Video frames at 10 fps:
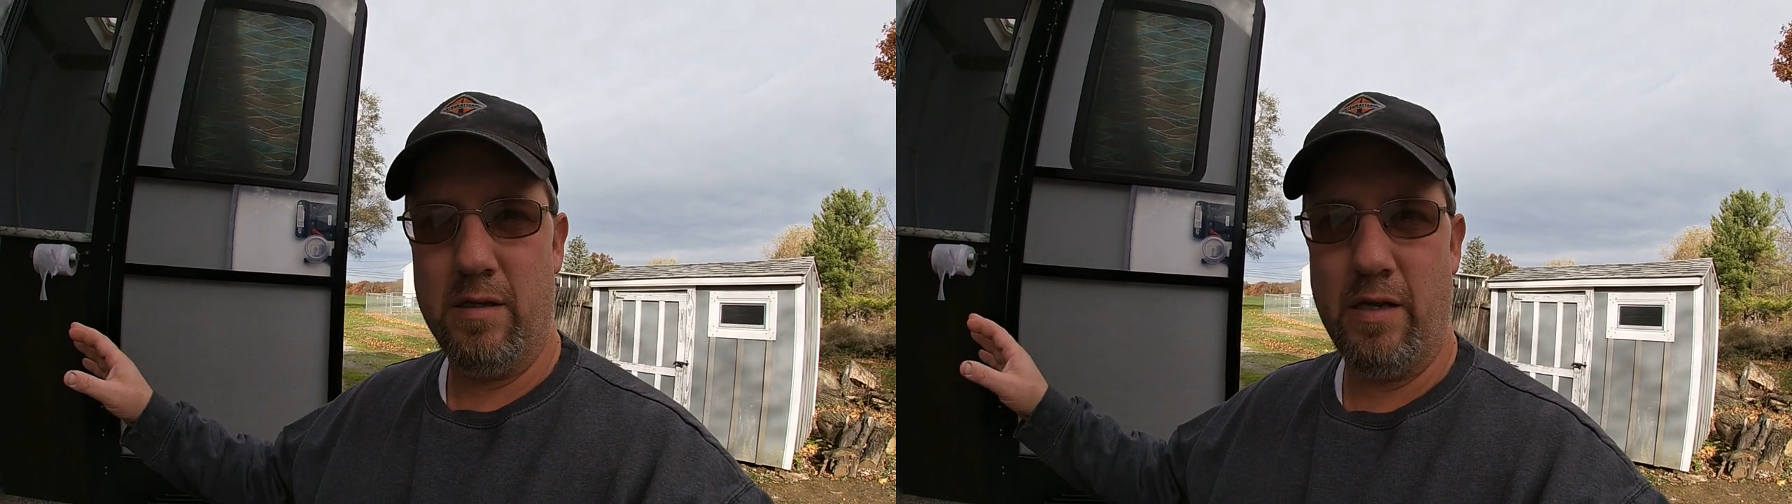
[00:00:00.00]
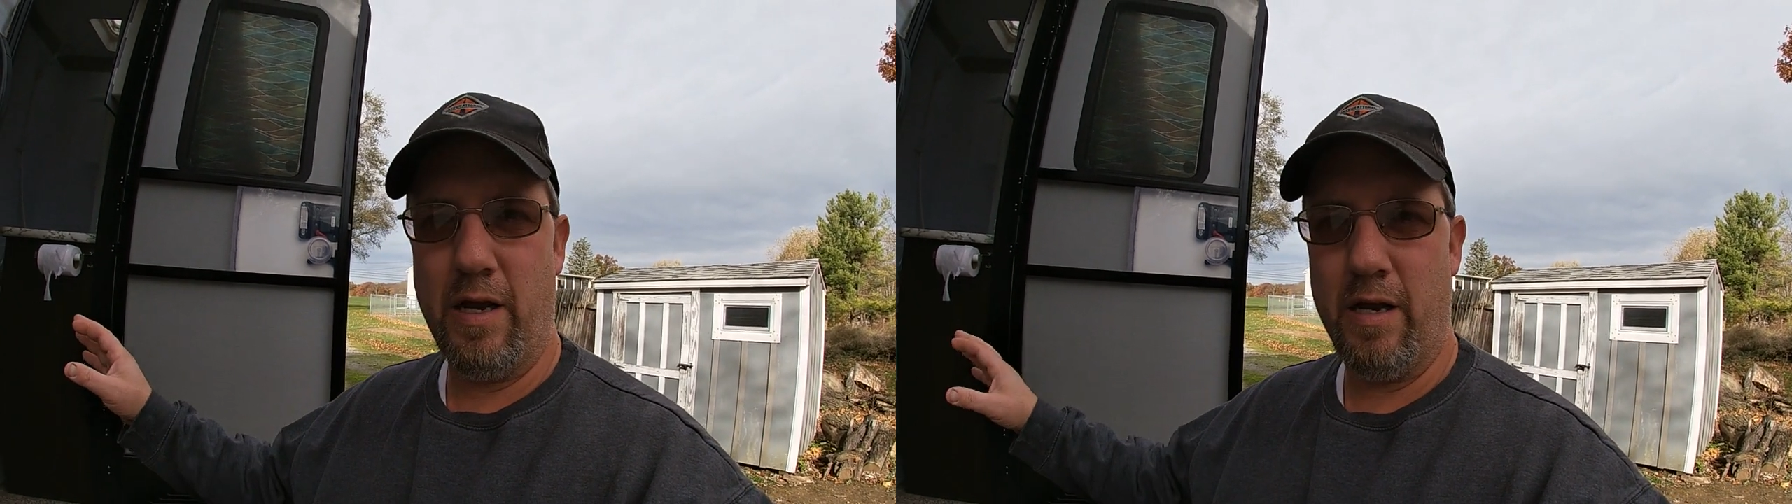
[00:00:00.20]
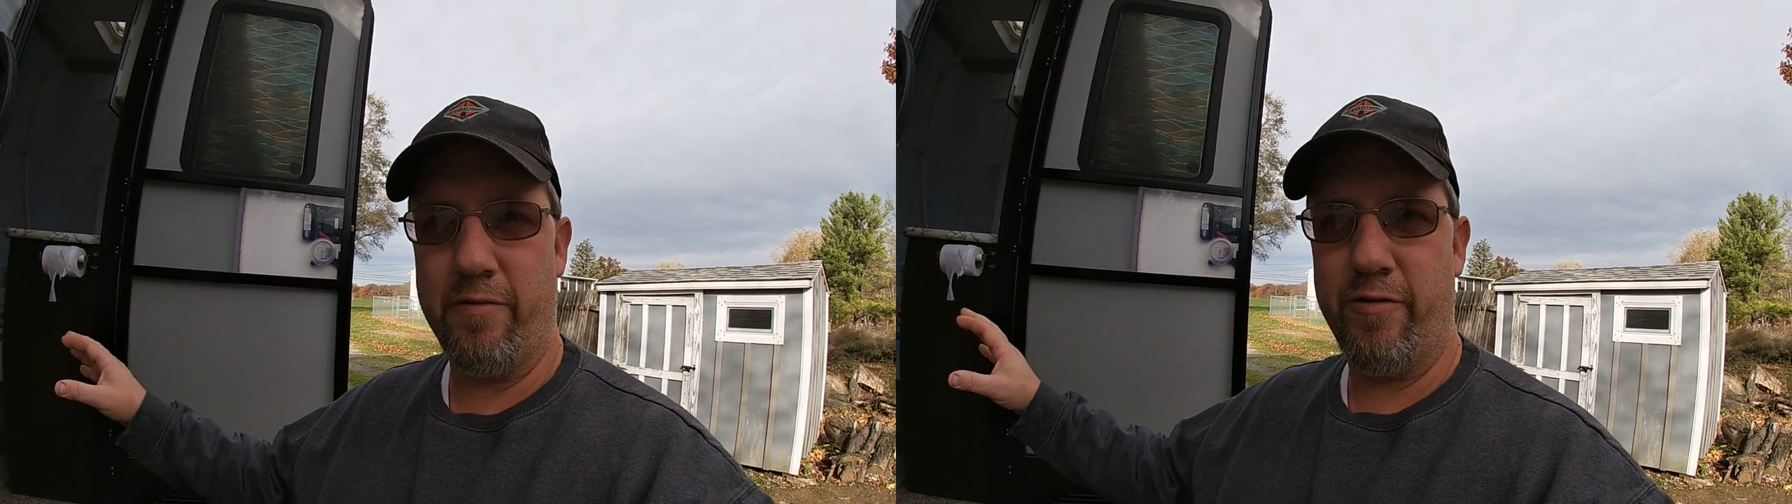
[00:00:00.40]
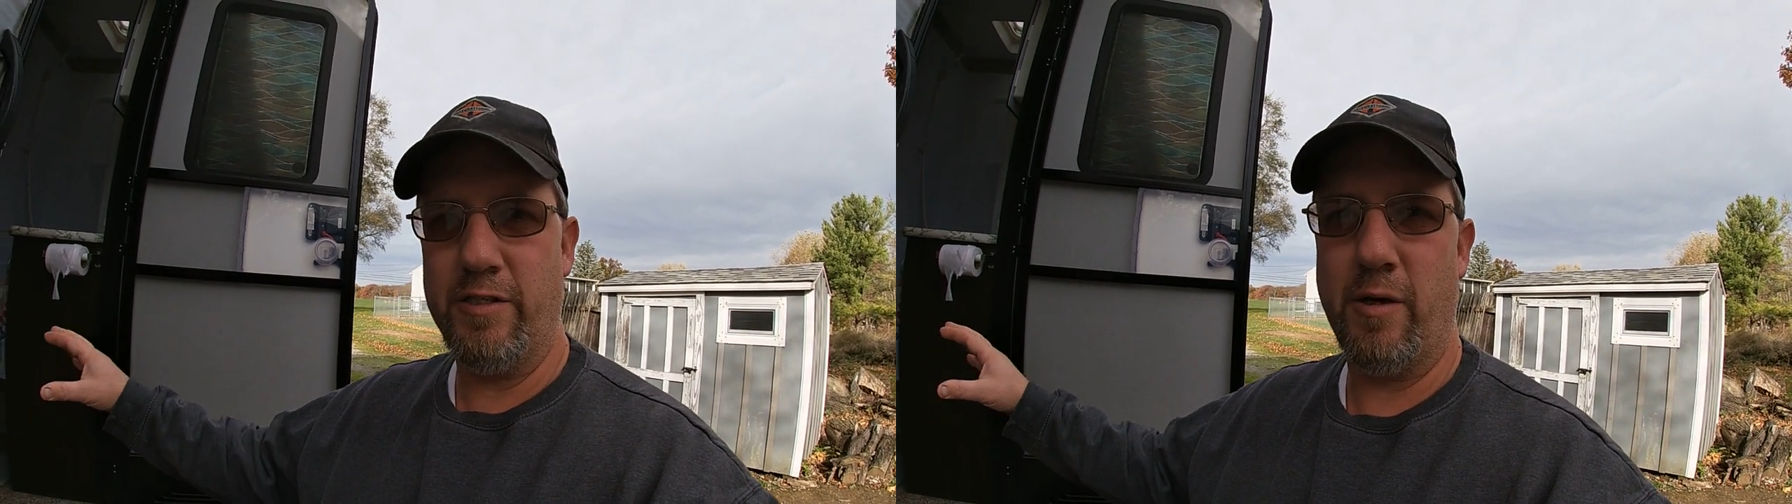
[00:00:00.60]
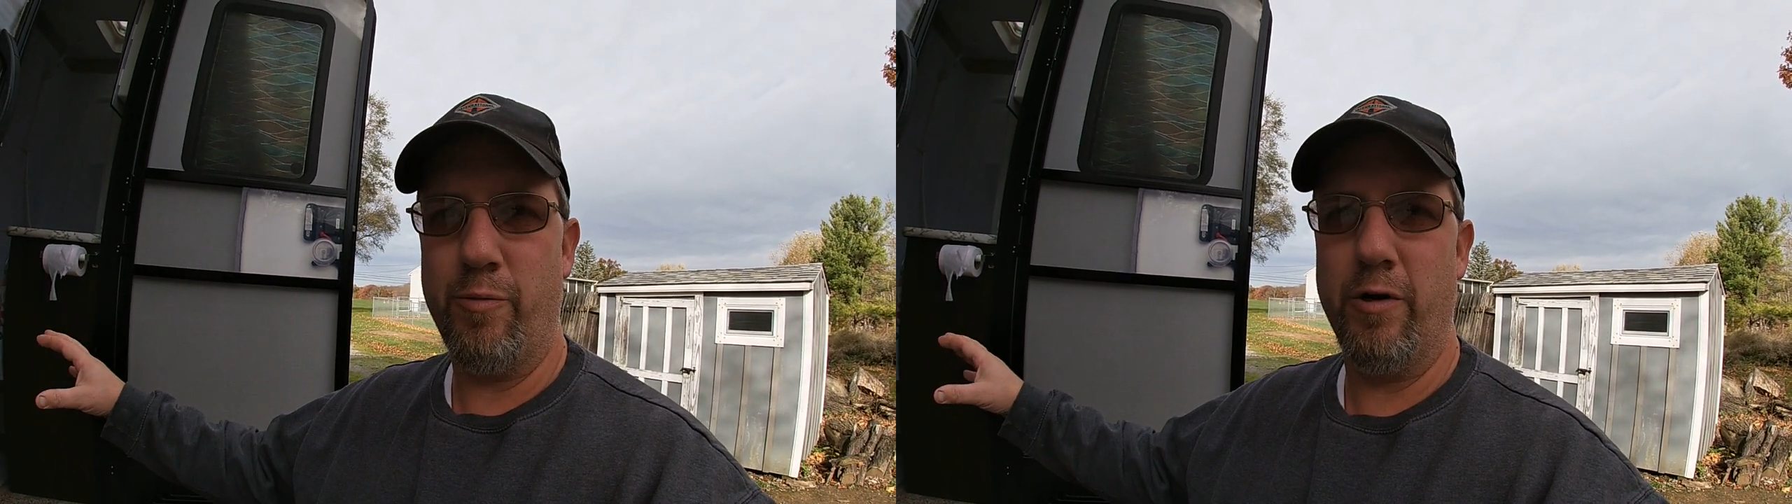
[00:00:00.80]
the
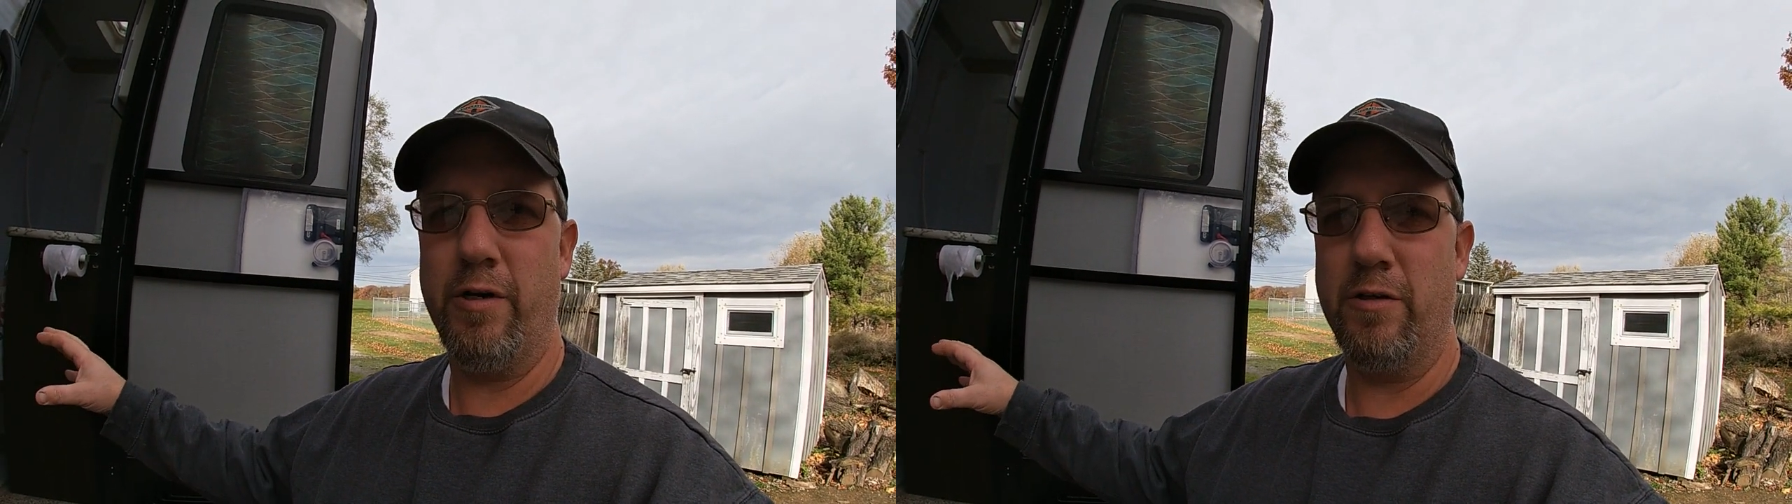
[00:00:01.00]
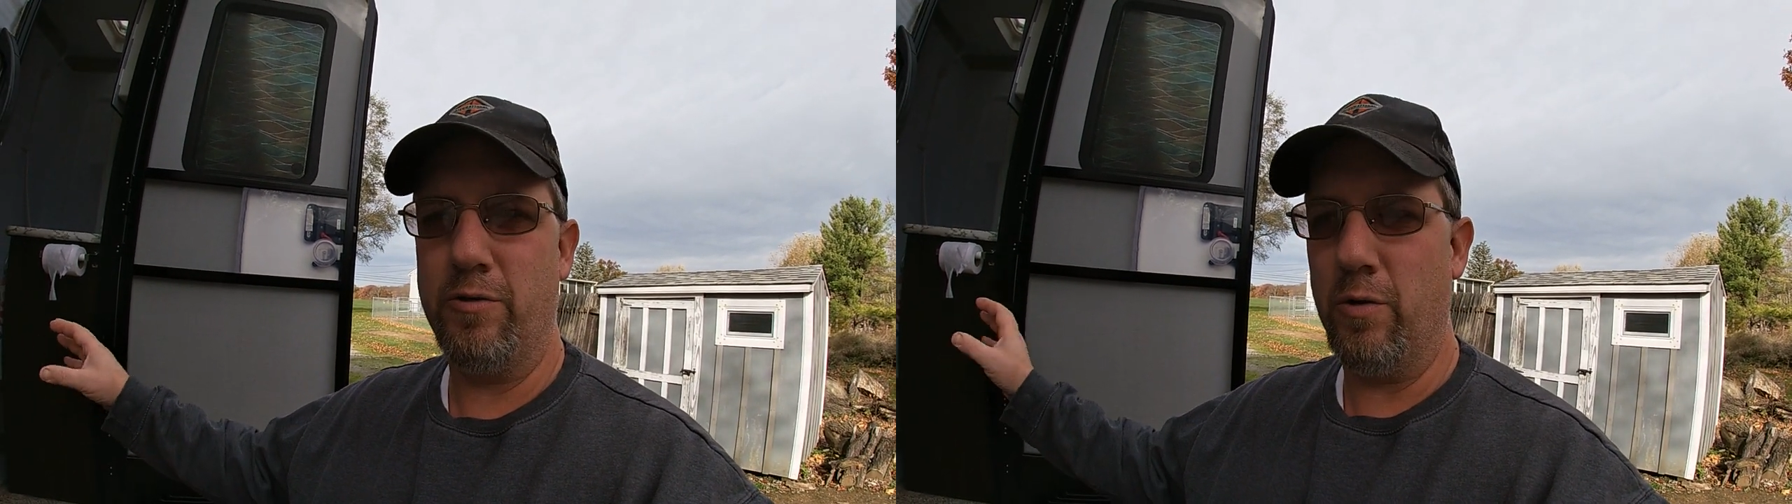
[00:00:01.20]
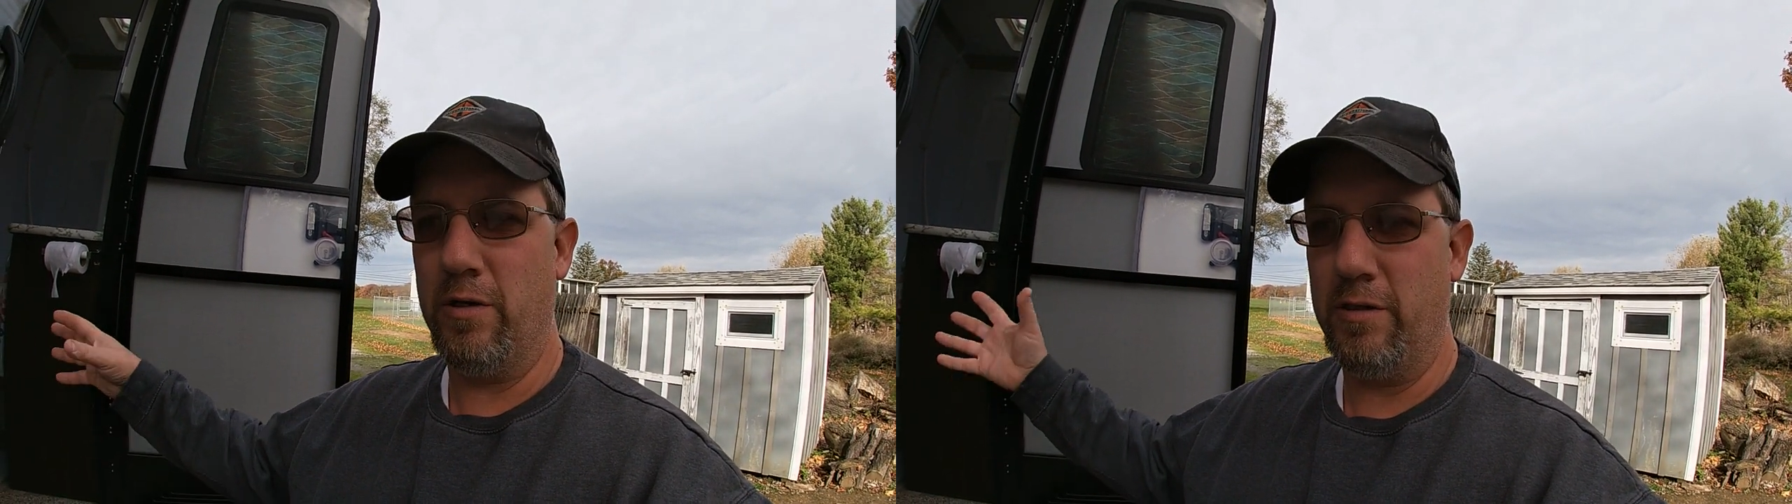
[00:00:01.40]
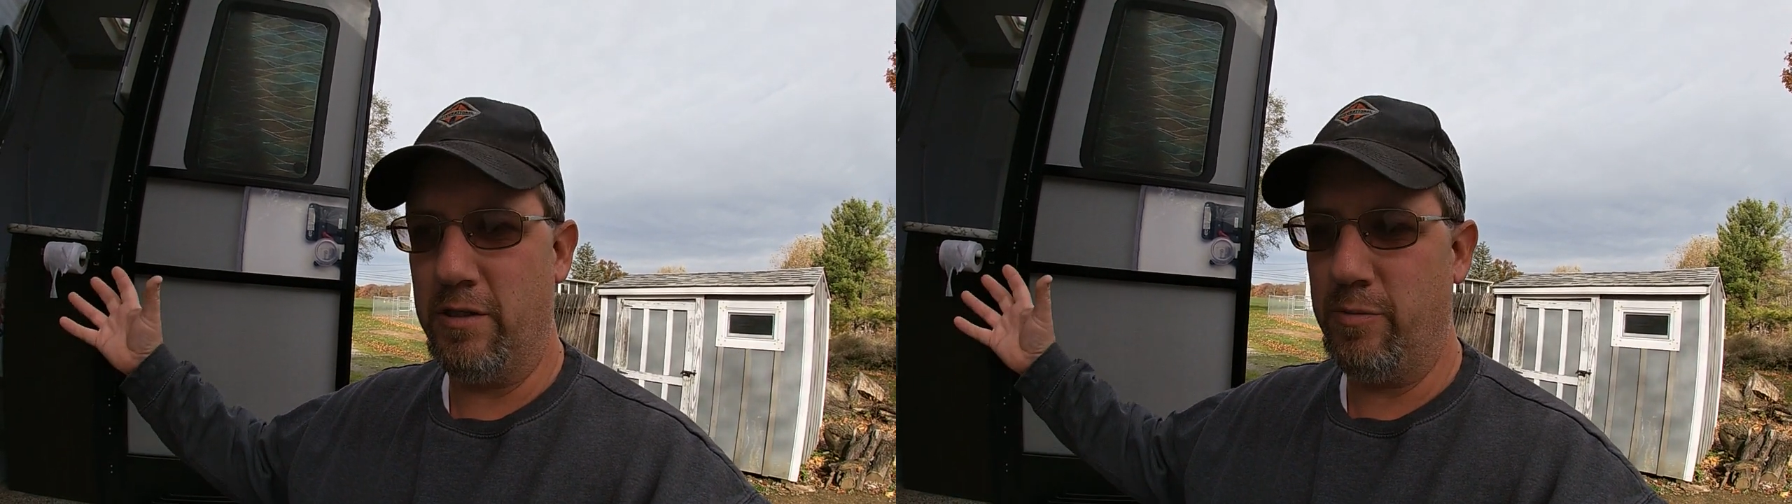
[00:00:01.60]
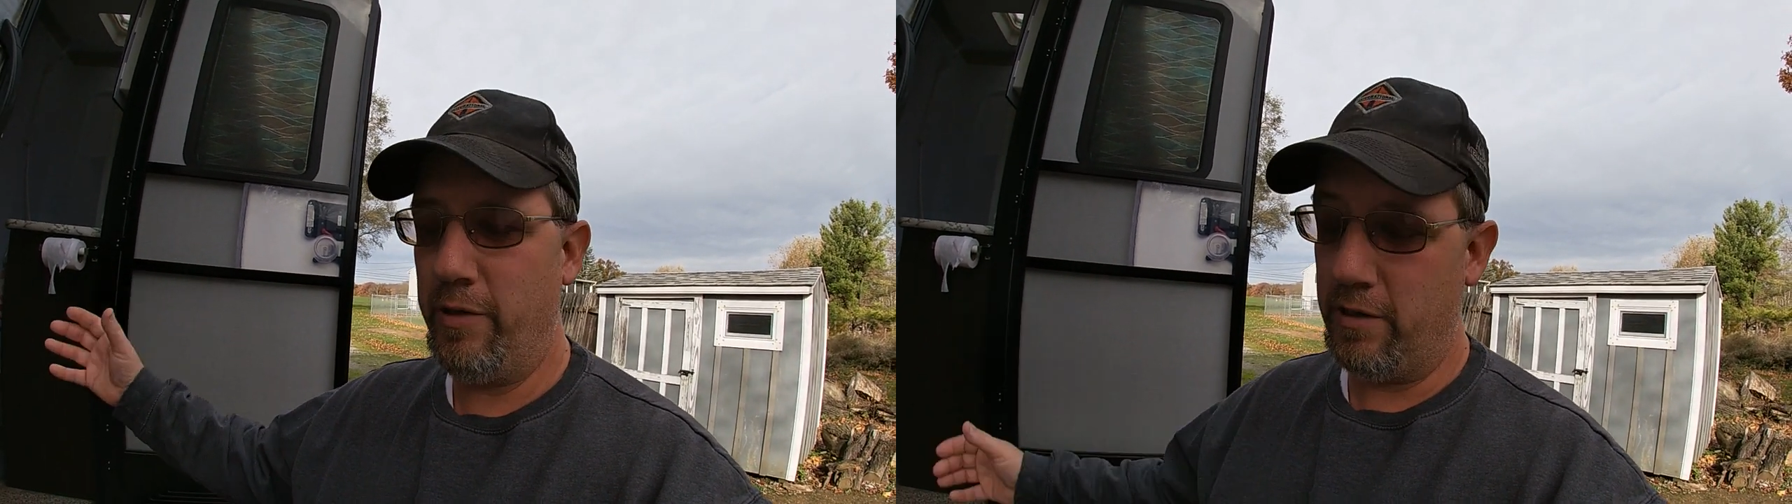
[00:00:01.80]
antifreeze I put in the toilet
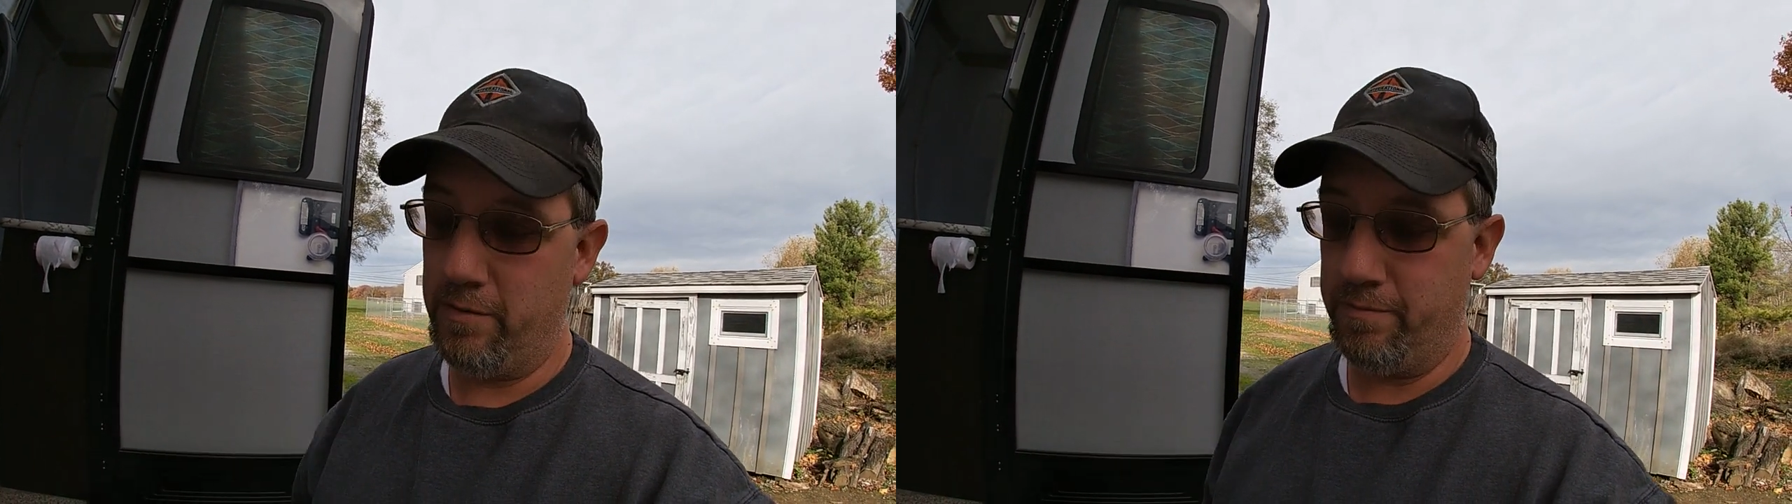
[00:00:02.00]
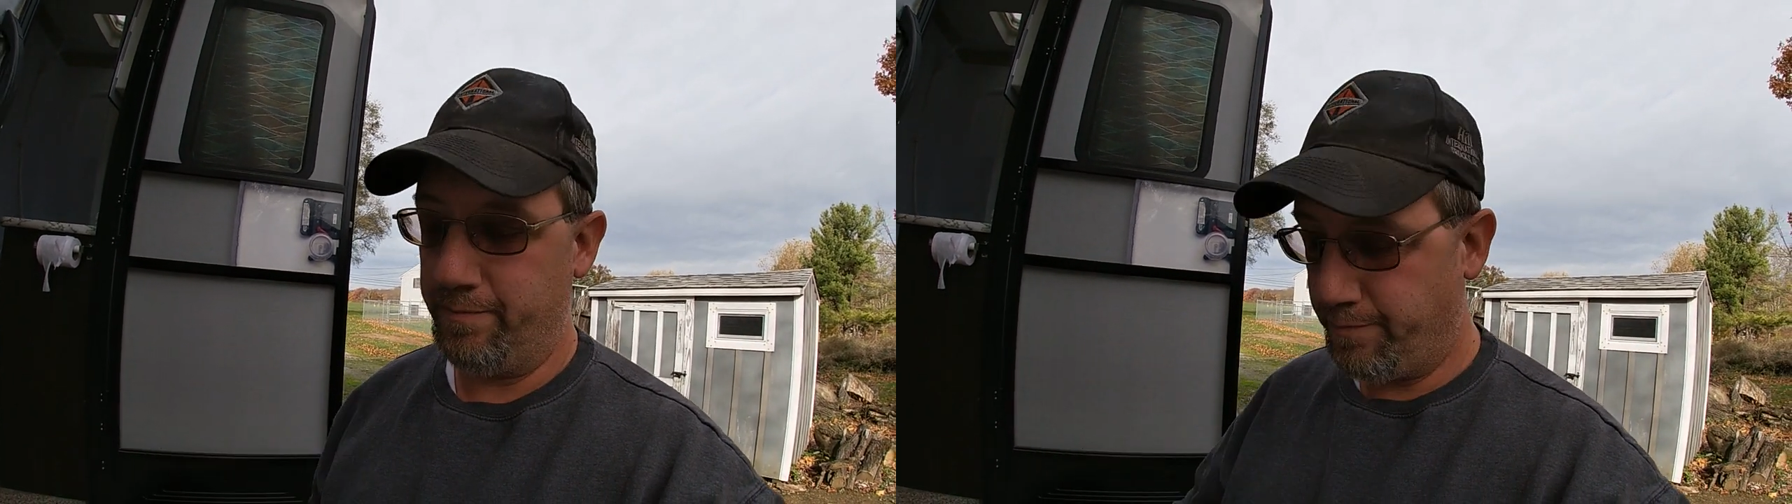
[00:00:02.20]
disappeared.